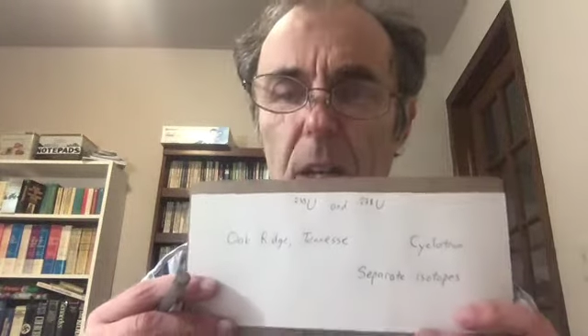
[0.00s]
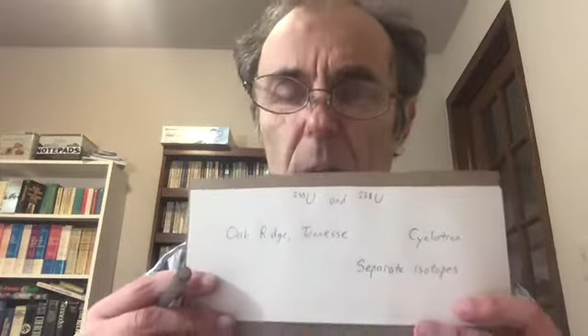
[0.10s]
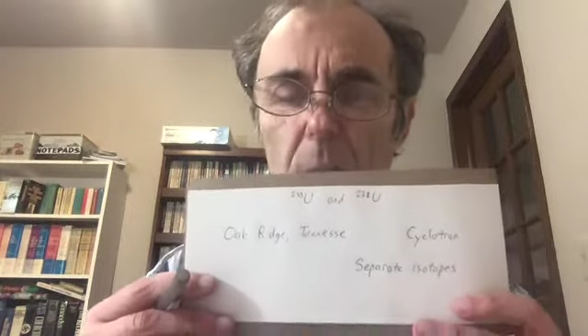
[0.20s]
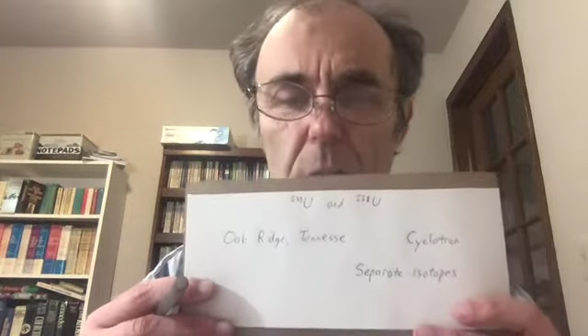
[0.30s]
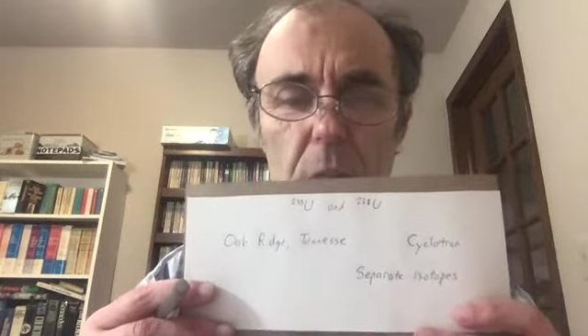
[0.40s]

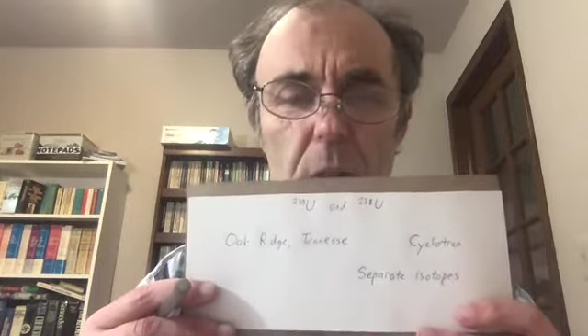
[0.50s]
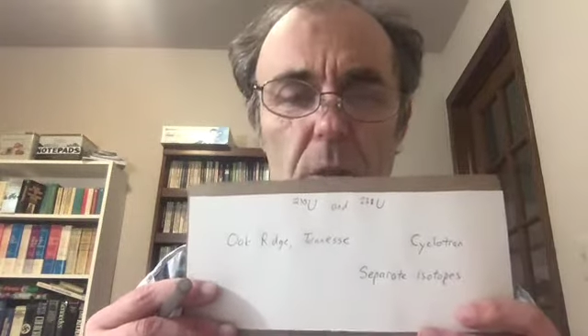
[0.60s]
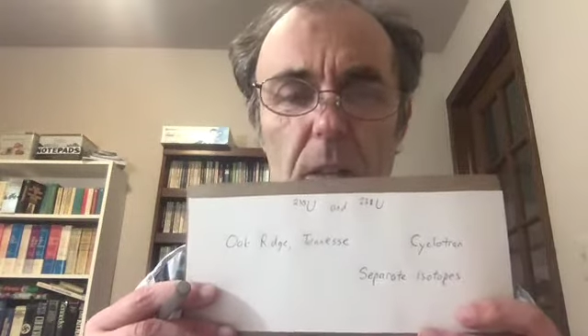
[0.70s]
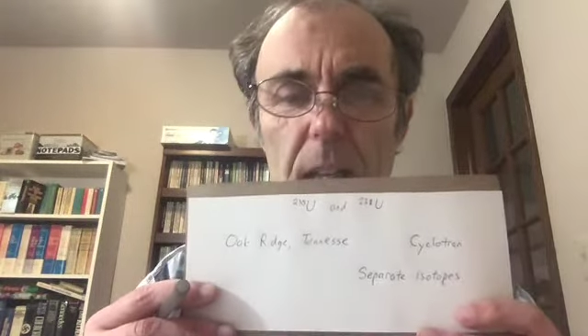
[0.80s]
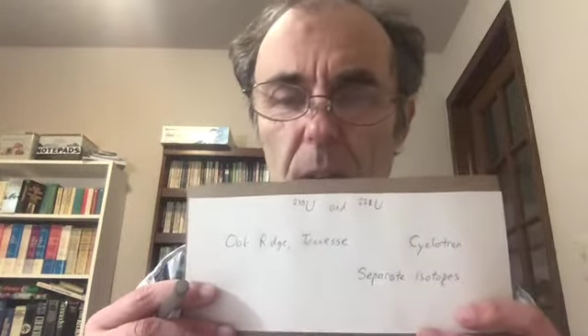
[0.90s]
was
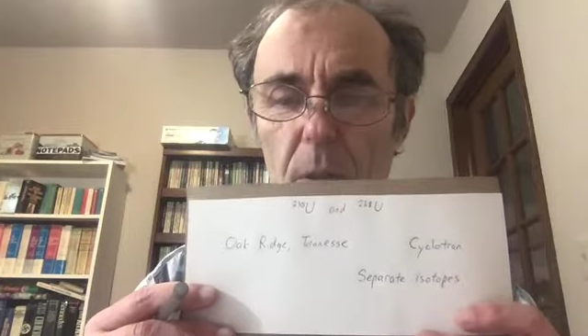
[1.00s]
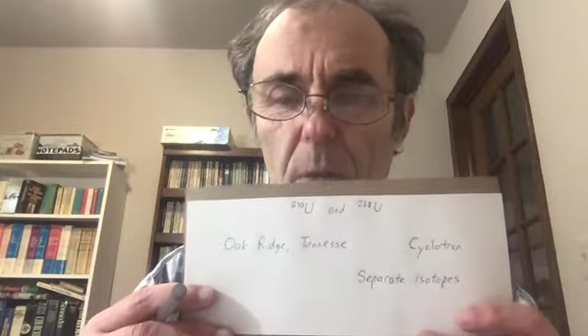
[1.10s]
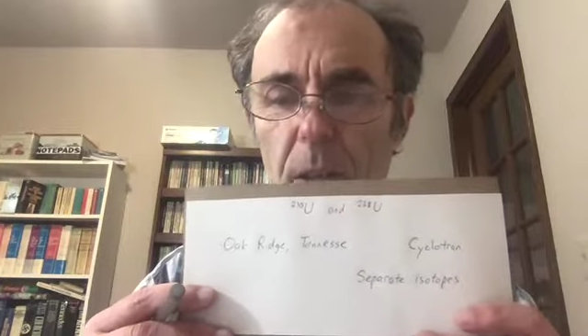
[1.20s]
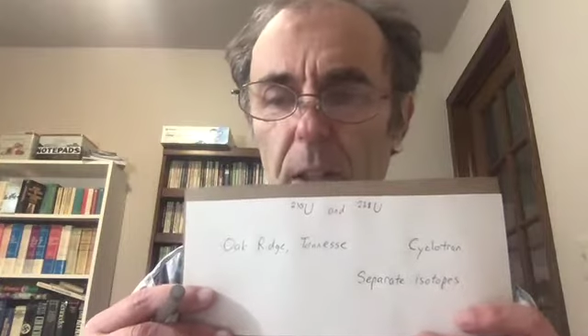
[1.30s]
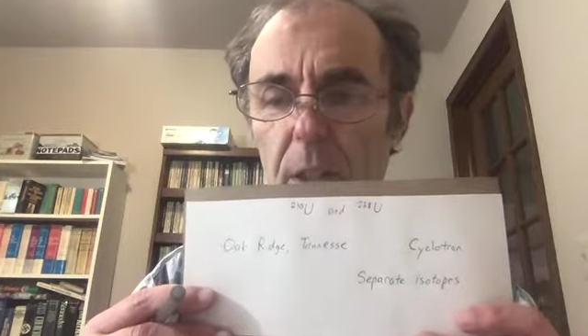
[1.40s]
used at Oak
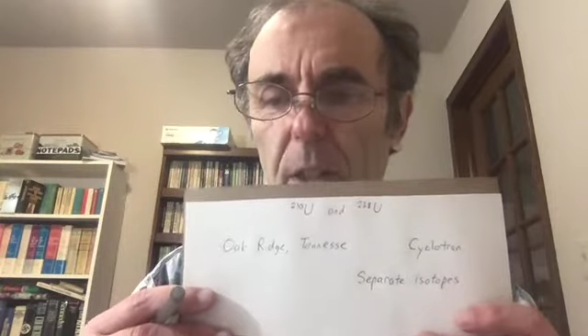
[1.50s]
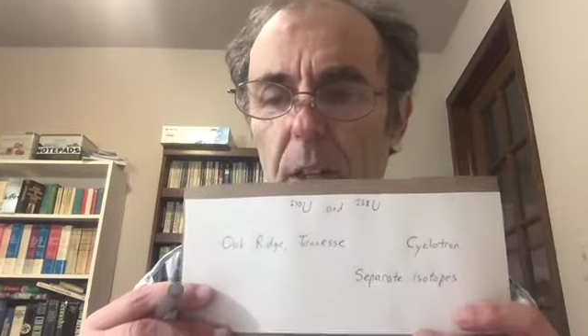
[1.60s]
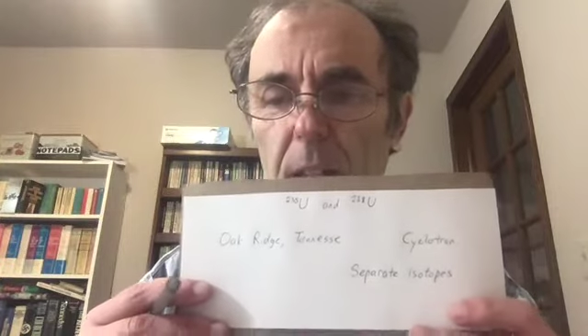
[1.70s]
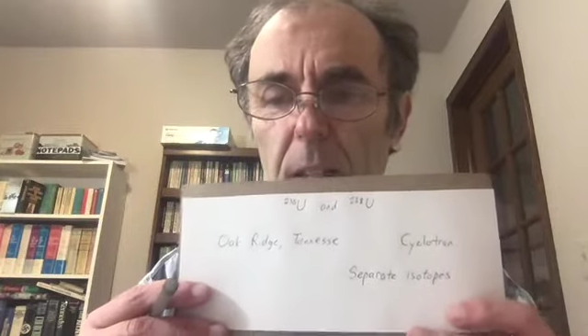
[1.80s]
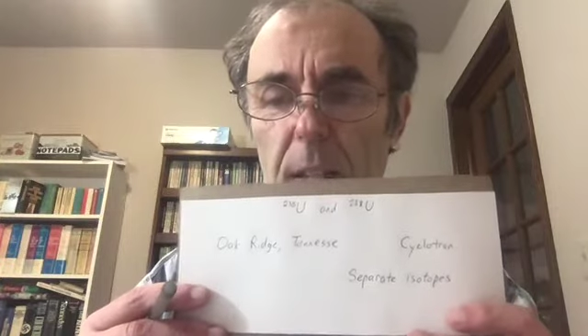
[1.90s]
Ridge
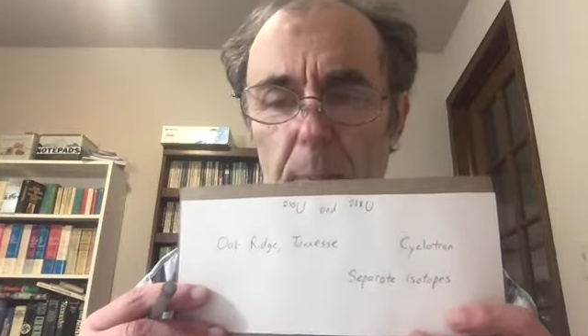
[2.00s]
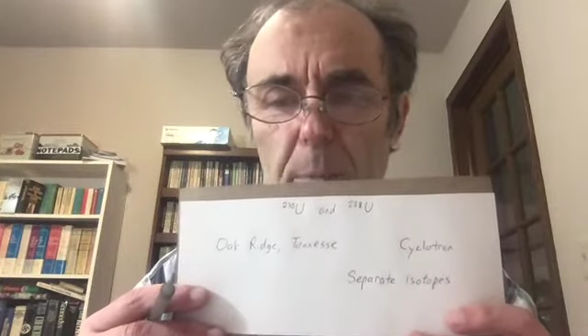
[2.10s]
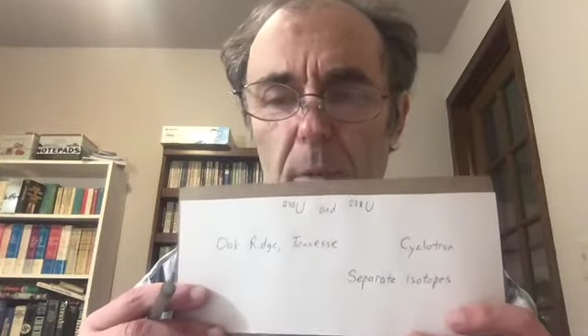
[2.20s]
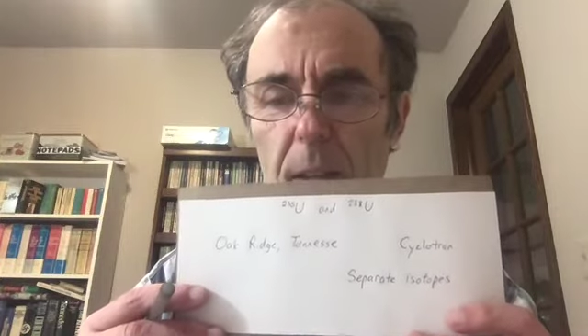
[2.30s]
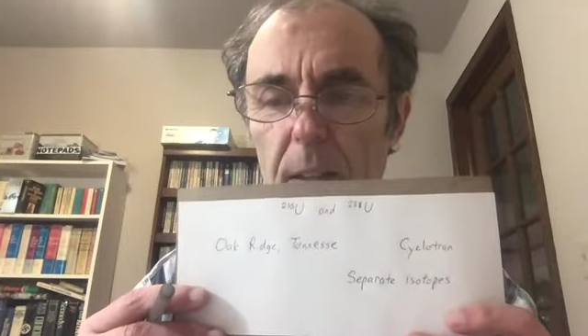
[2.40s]
to
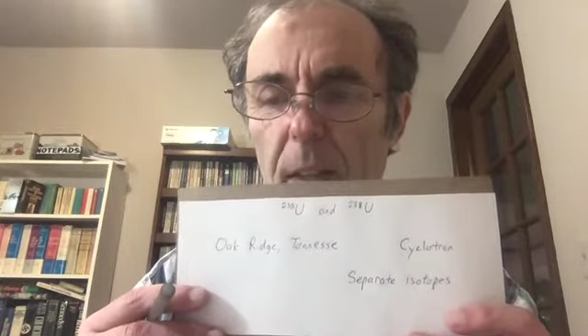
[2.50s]
separate